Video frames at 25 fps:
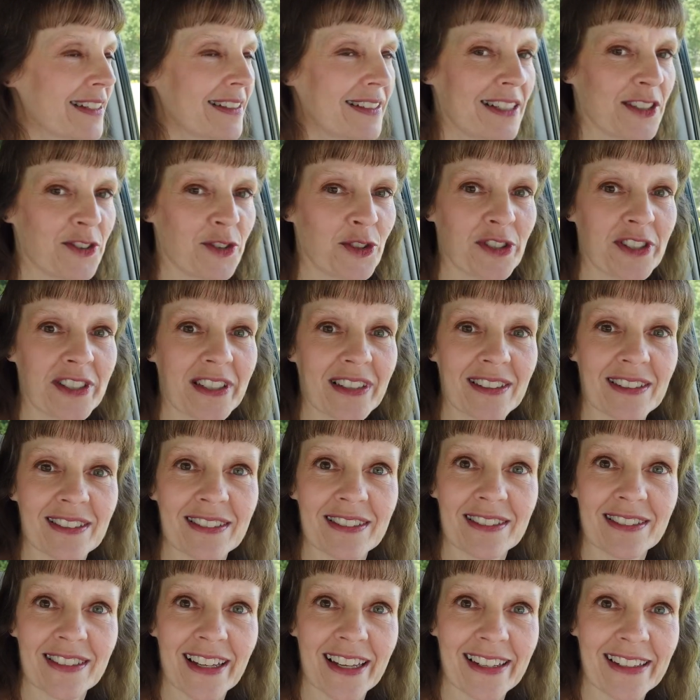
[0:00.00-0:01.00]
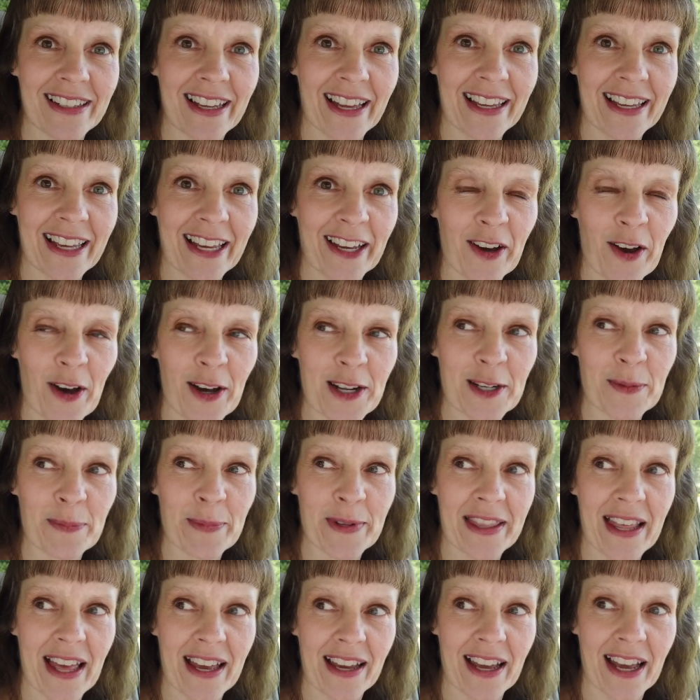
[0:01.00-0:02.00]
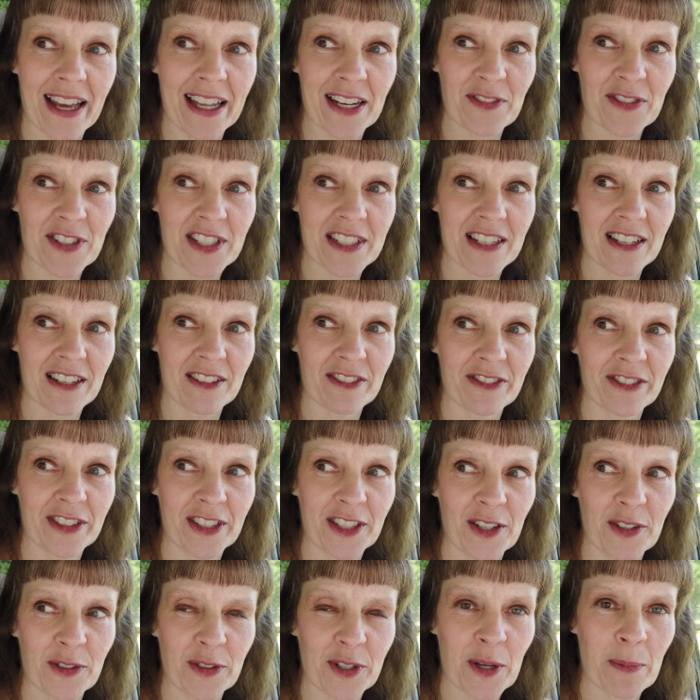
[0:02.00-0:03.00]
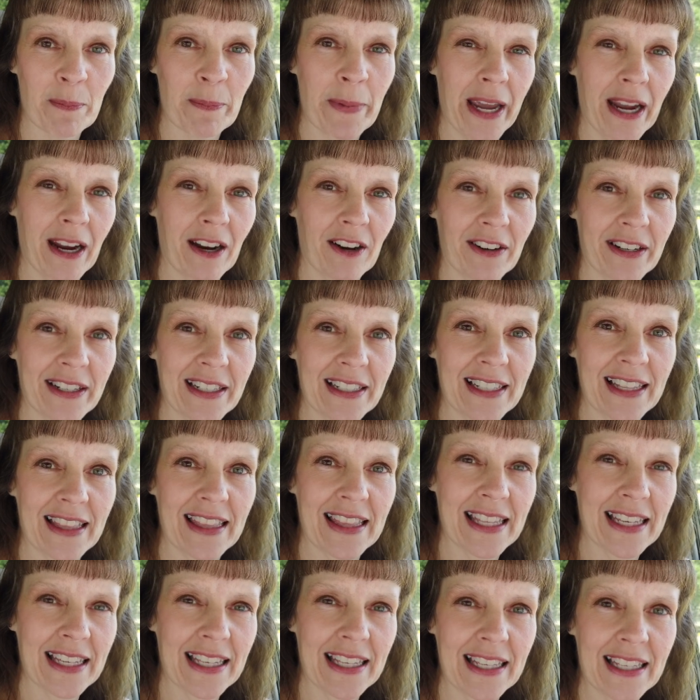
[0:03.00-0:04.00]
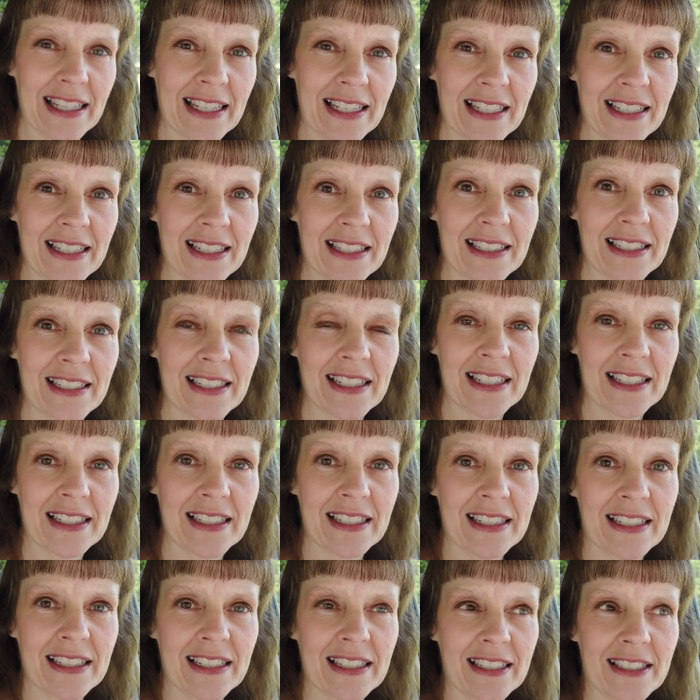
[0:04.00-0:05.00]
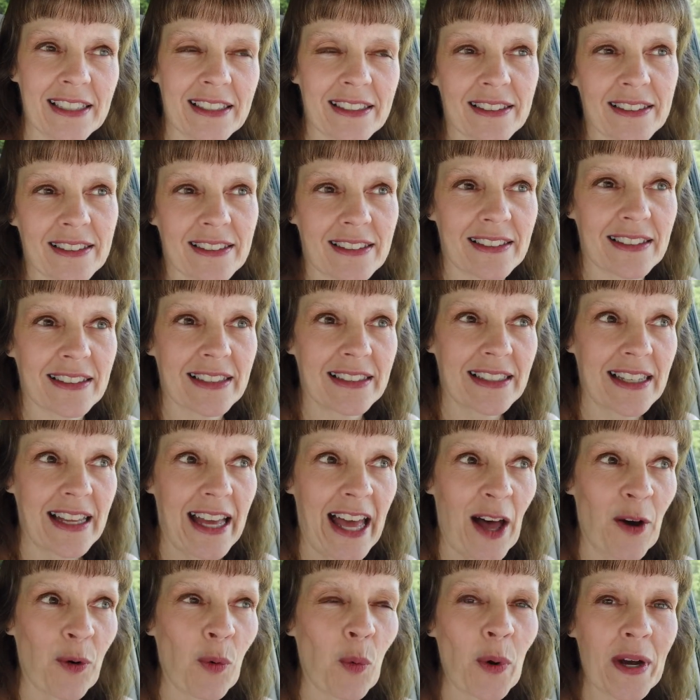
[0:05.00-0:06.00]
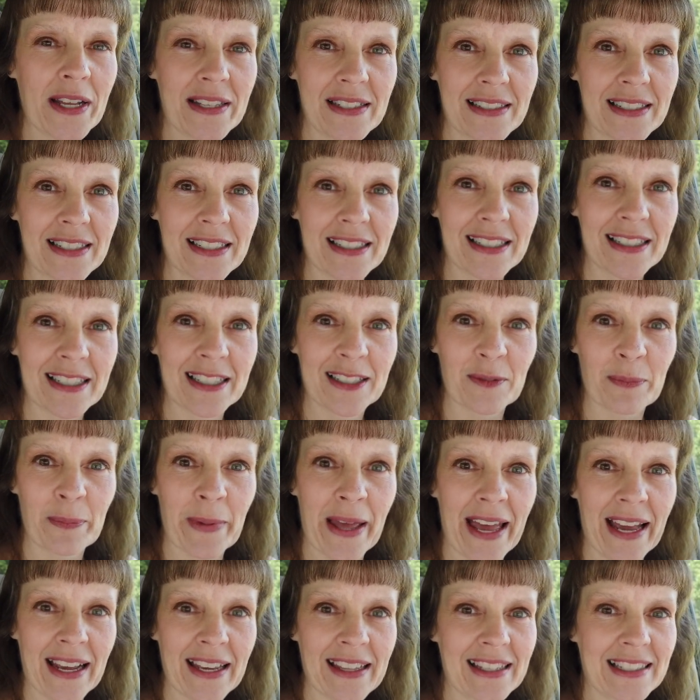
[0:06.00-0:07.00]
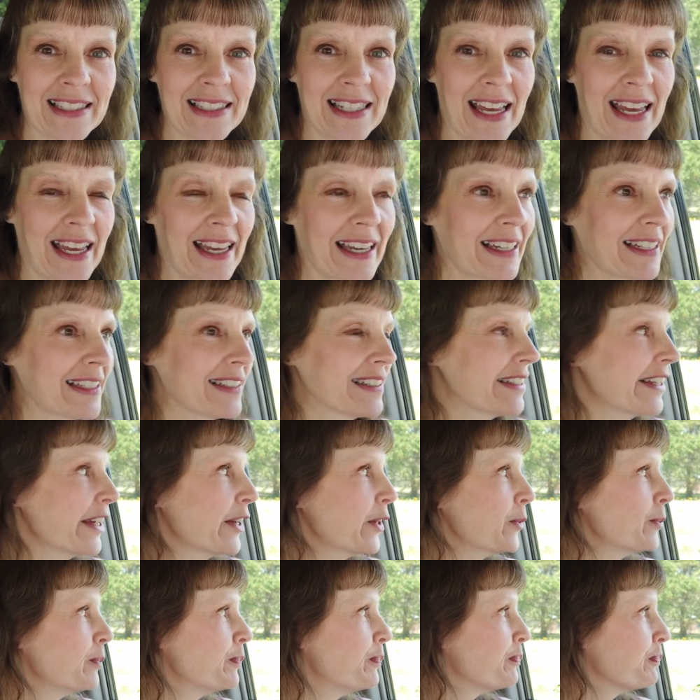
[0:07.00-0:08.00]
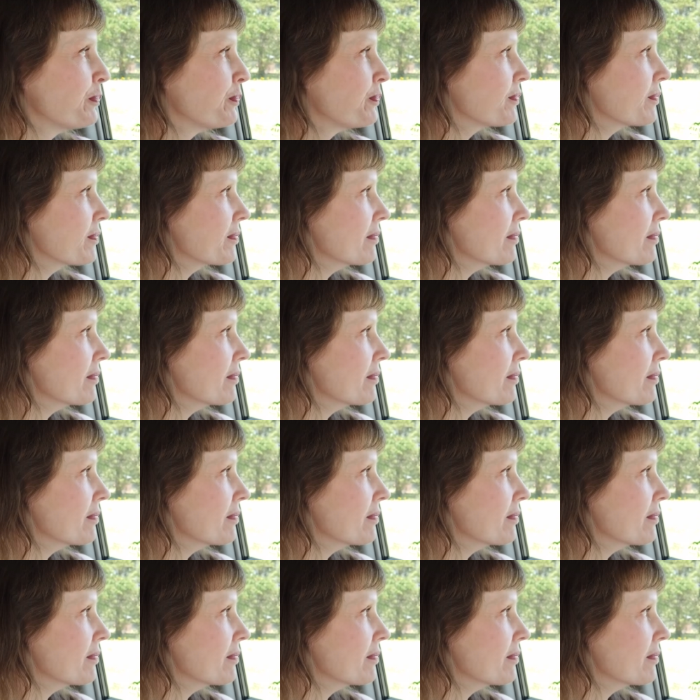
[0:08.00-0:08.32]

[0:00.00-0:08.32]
It's interesting. I get caught up in that kind of stuff, you know, comparing and thinking and how was it back in the day. So